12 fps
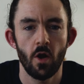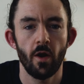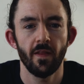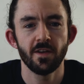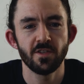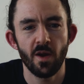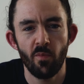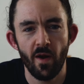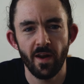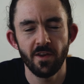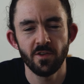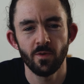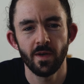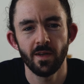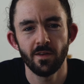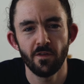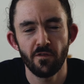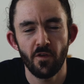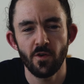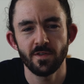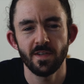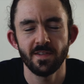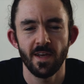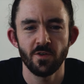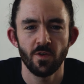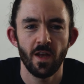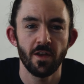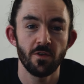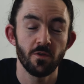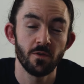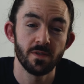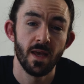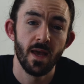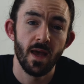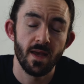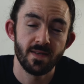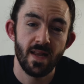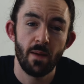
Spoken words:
right, let's jump right into it. The first essential I use is an